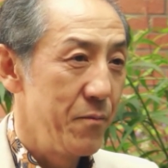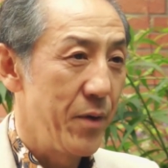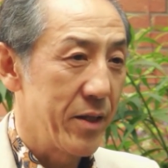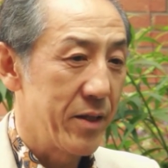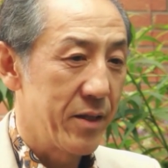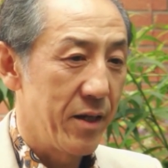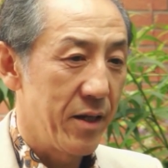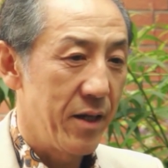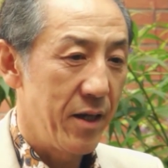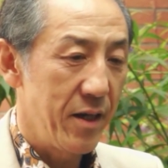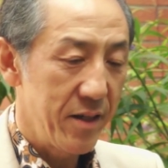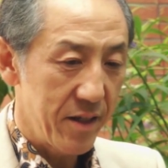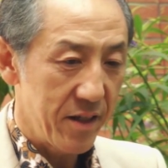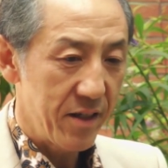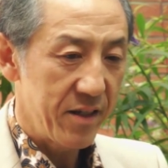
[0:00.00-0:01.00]
But
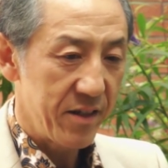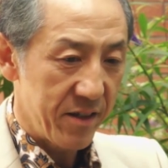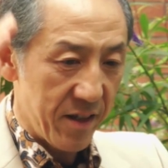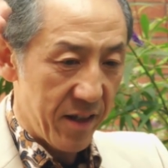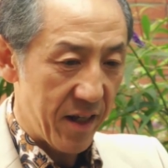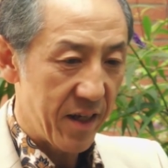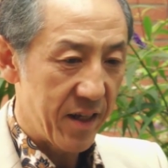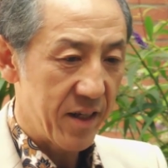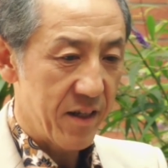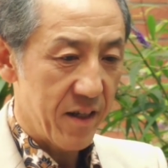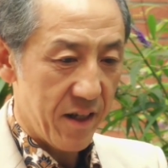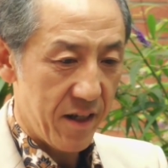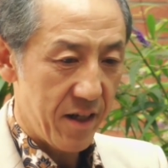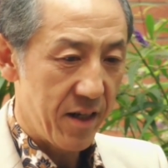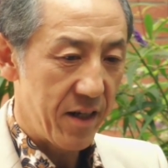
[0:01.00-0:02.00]
under a
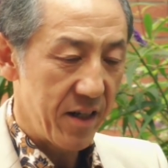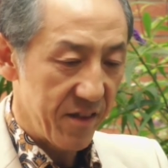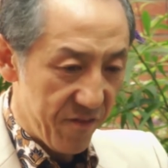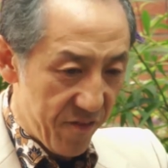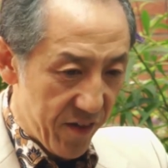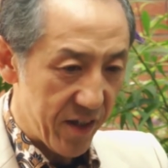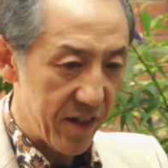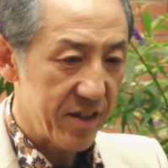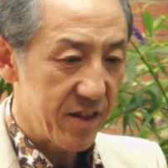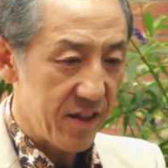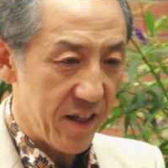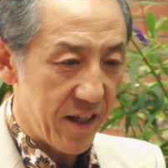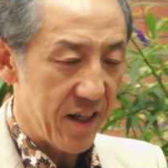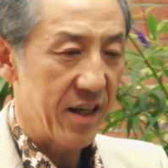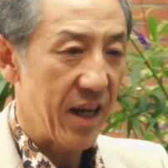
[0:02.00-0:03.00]
very
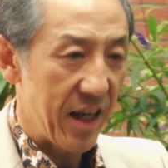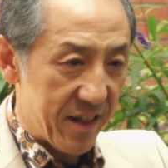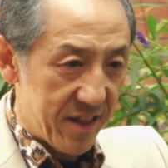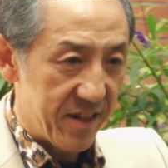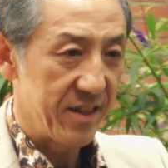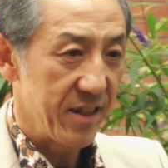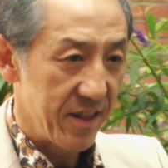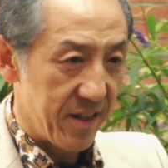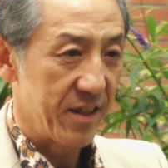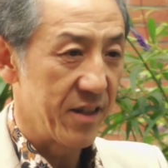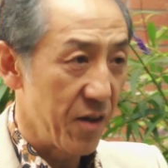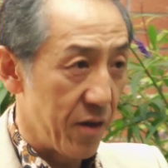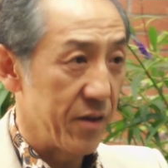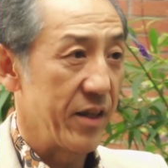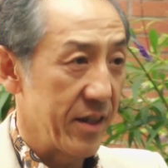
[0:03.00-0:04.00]
clear-cut
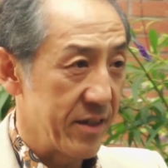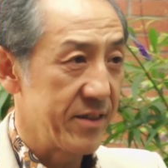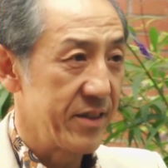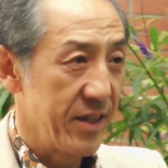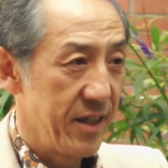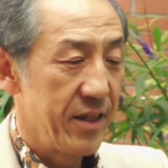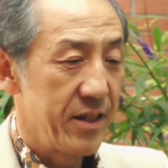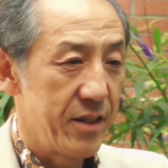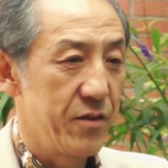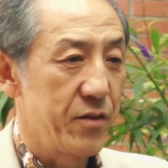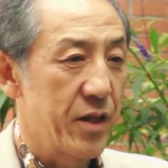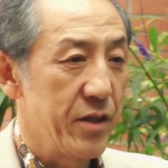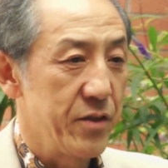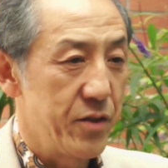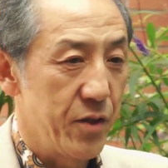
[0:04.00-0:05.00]
context, you
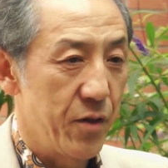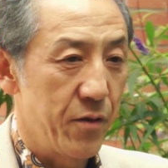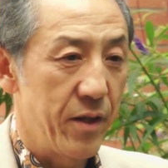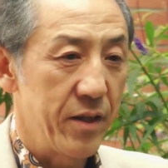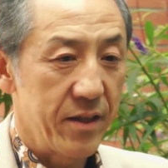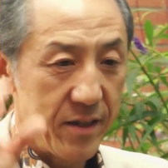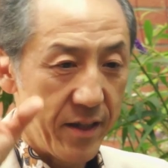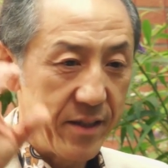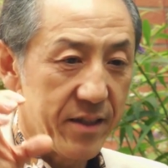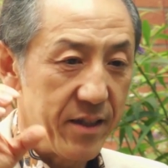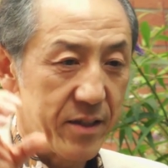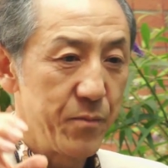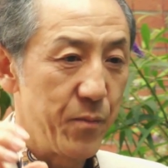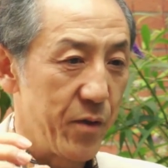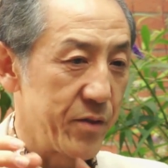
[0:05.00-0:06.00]
can show that this
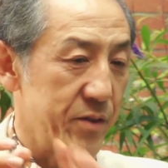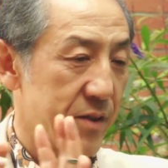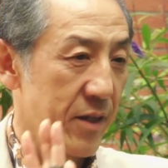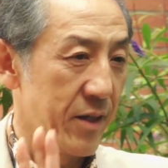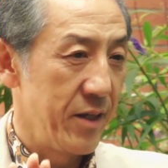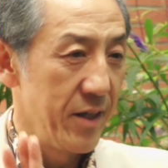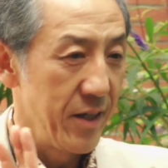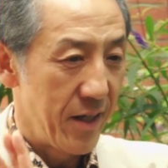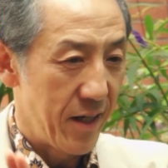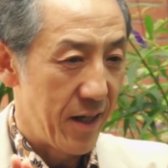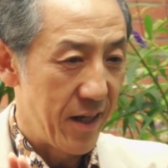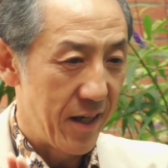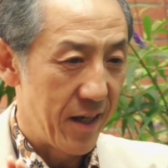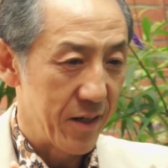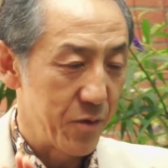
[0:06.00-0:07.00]
is most
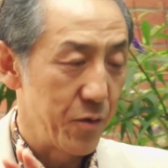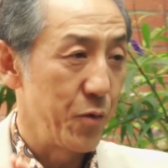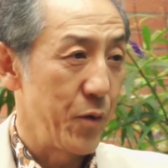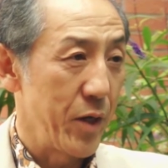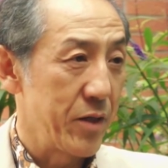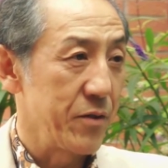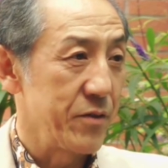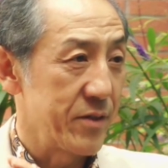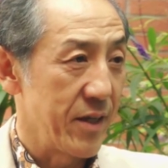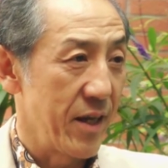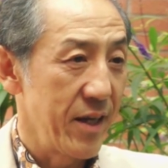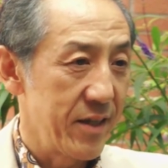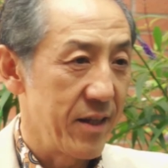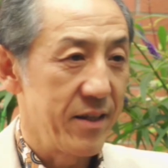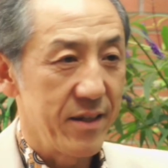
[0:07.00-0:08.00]
good way to
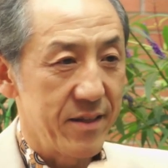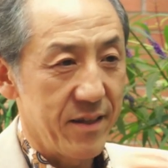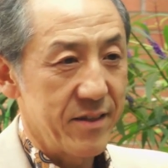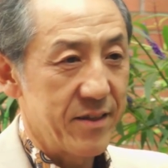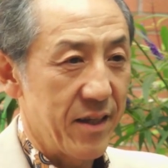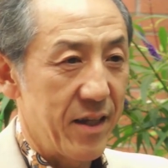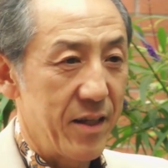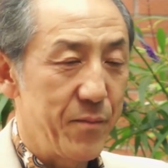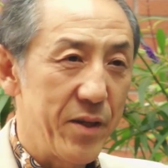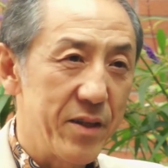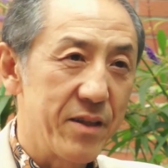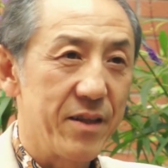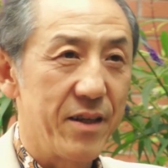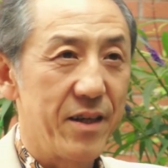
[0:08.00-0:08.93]
say that this is a bit